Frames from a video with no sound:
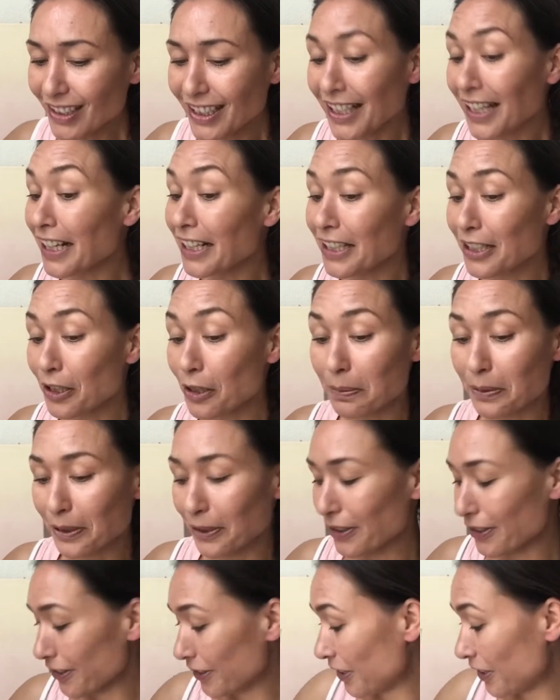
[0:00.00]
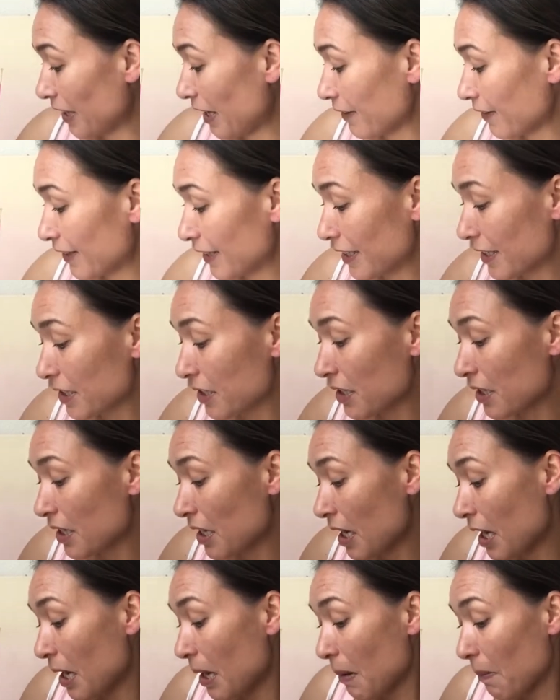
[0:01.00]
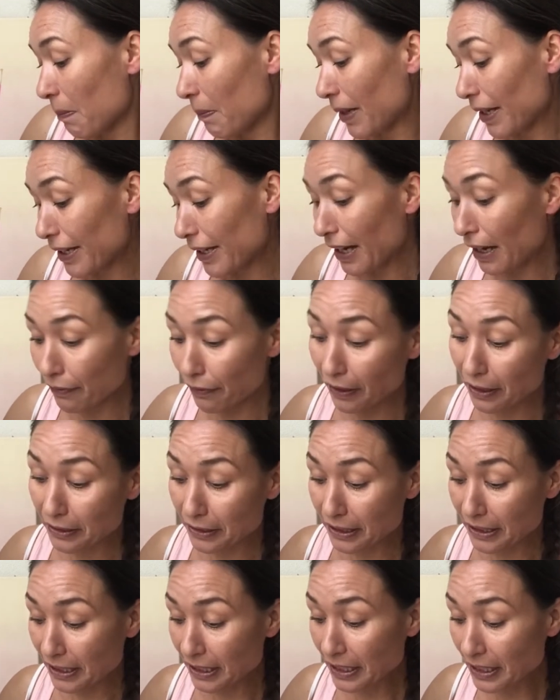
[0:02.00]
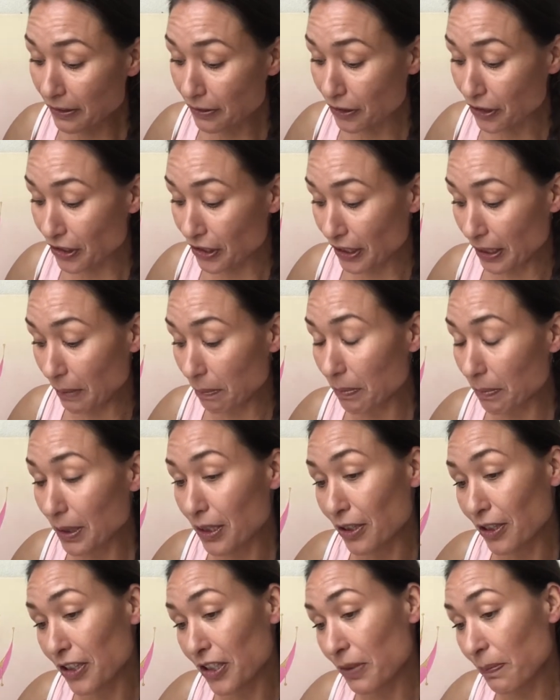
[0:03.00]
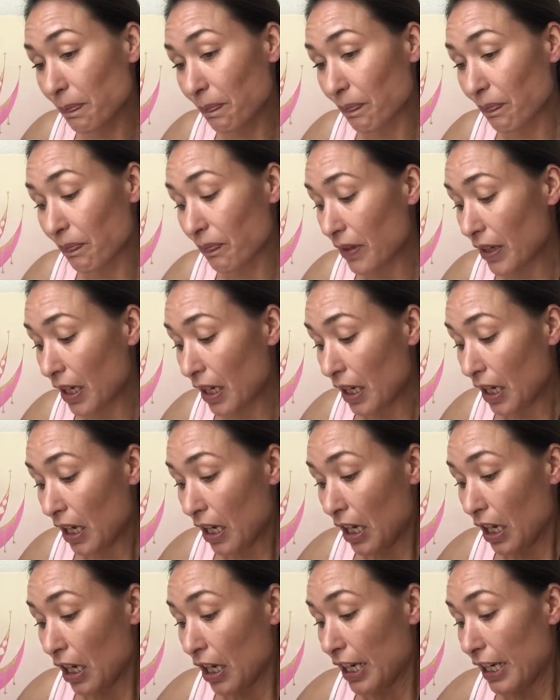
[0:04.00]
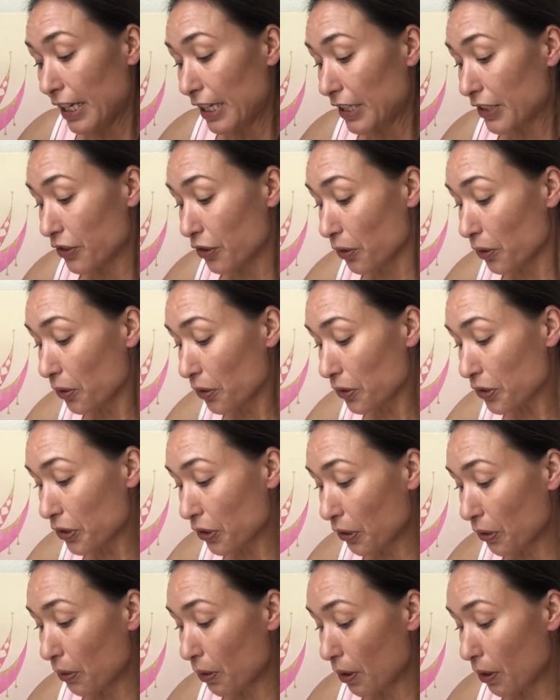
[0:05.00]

I hope you understand this. But I find it interesting because it's also